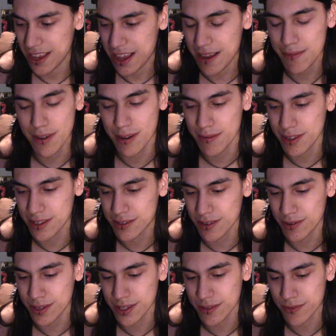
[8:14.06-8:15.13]
it's
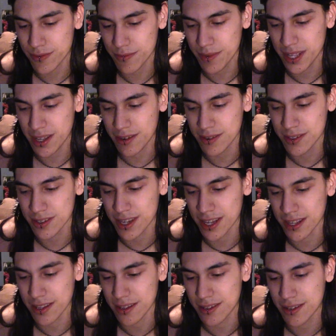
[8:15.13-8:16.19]
always, for me, I always look at
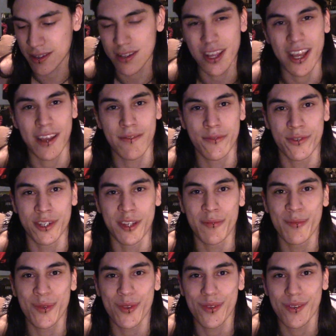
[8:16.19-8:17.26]
it good to have
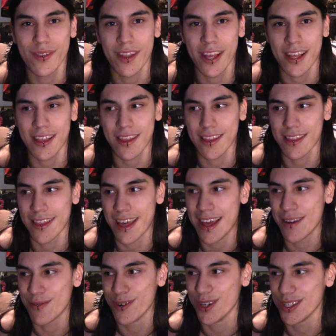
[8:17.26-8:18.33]
dreams like
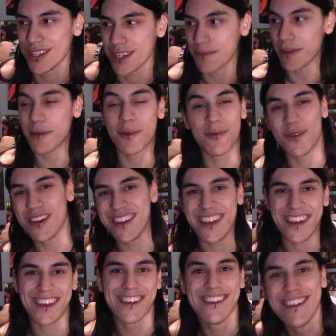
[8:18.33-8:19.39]
that, where it's like, maybe one
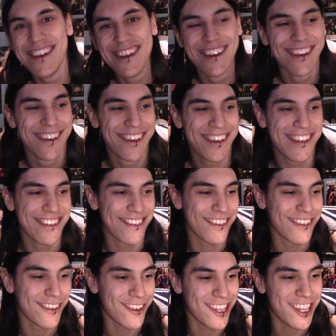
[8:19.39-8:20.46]
day, and
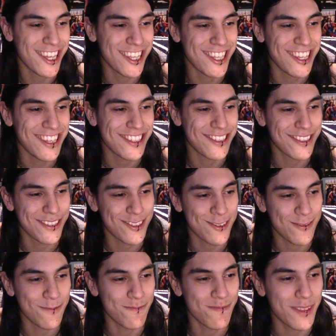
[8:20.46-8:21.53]

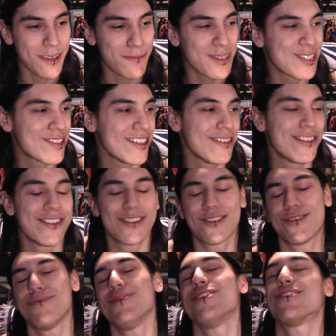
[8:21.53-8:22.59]
it'd
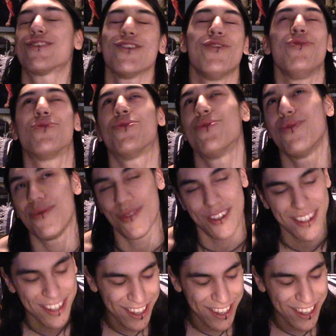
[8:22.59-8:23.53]
just be so cool.